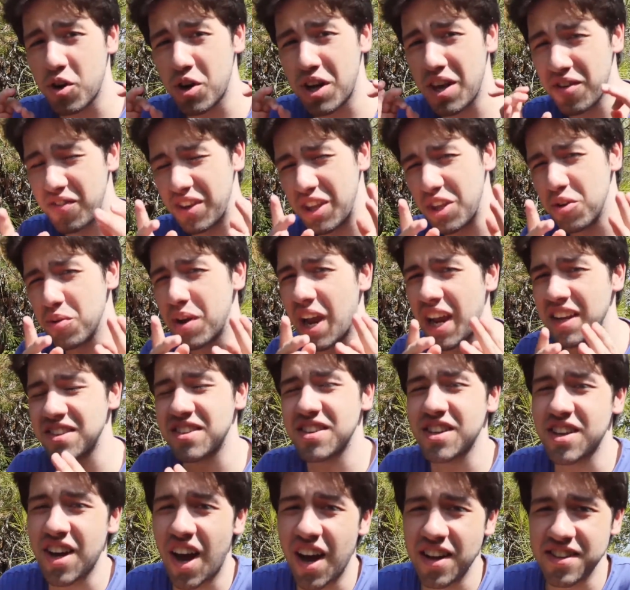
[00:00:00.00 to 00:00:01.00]
giving you guys
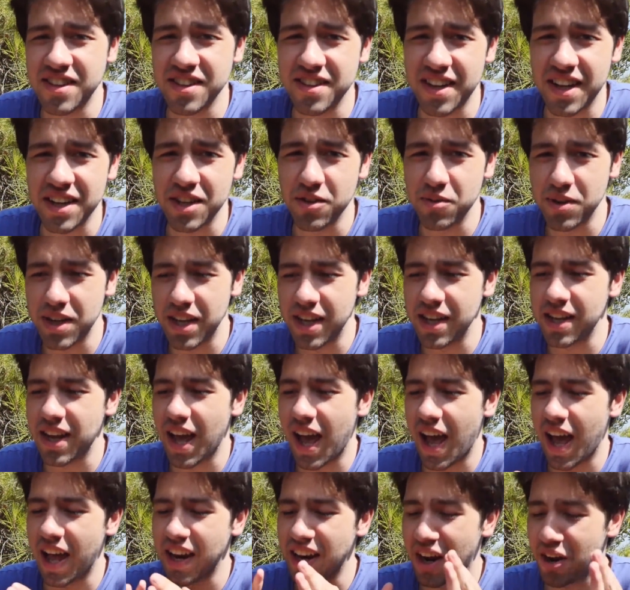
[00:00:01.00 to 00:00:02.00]
the content that you need.
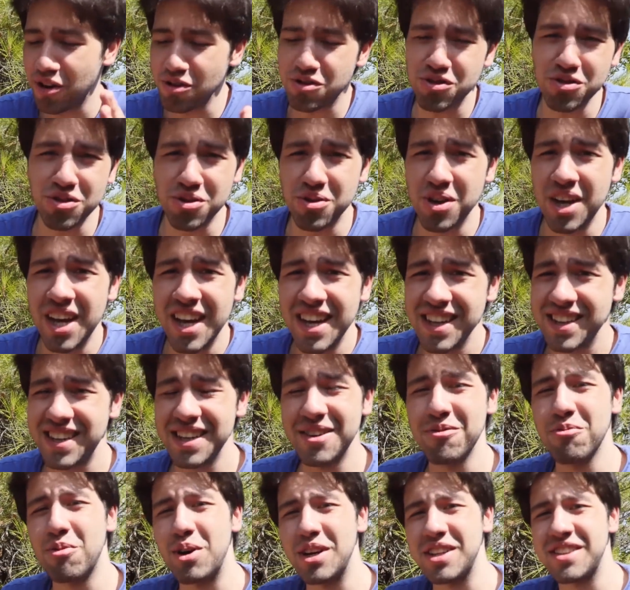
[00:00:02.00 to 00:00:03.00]
And I also
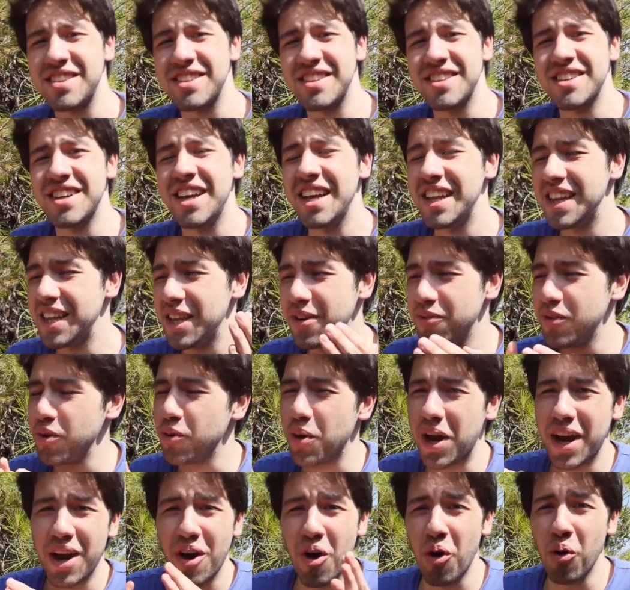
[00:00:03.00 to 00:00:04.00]
didn't want to leave
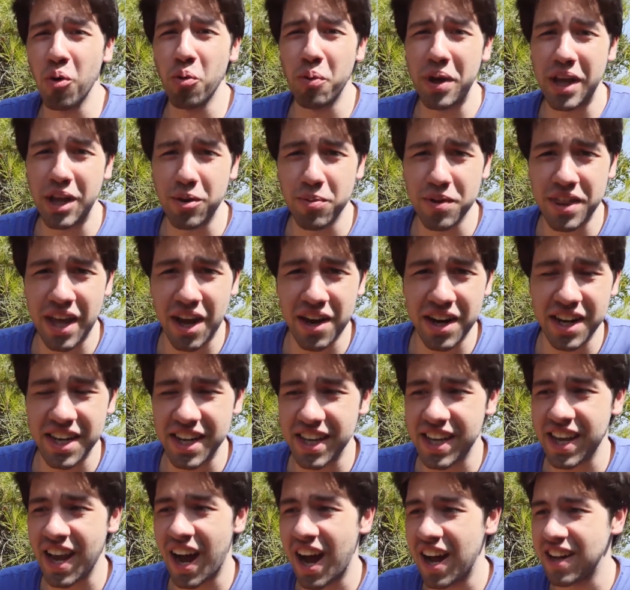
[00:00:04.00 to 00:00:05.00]
you a whole week without
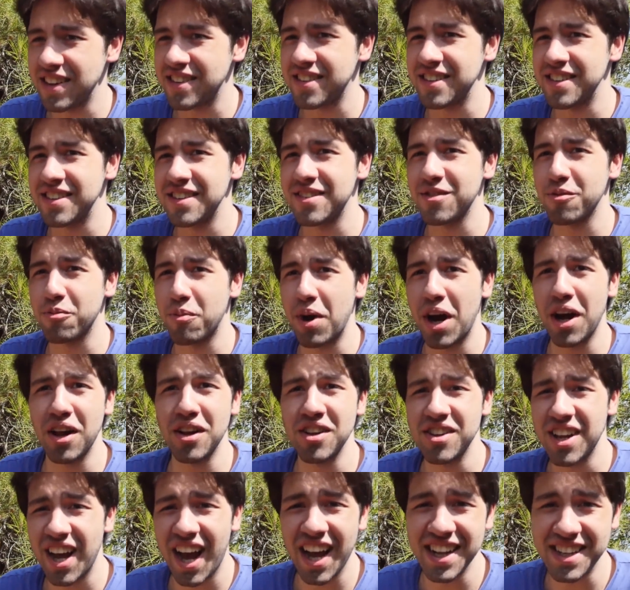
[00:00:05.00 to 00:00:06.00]
any content
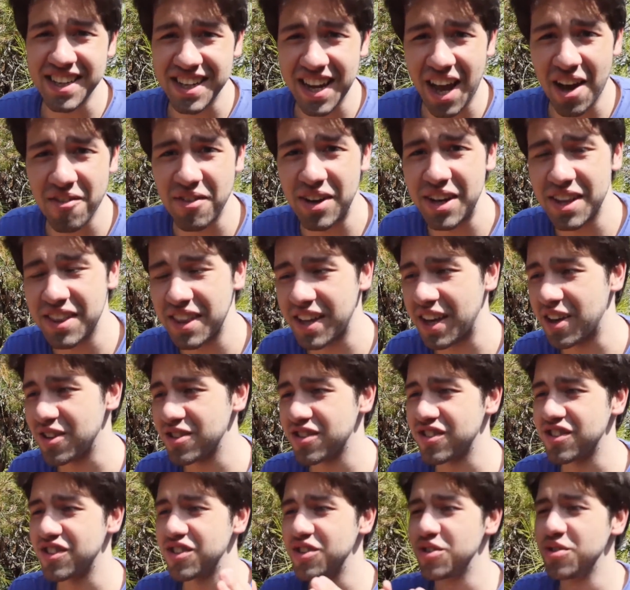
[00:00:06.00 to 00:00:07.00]
while I didn't have anything
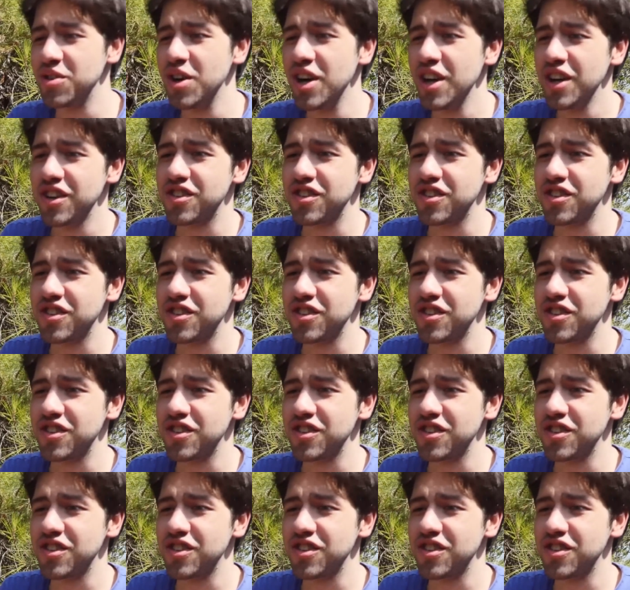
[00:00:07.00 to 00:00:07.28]
else to do.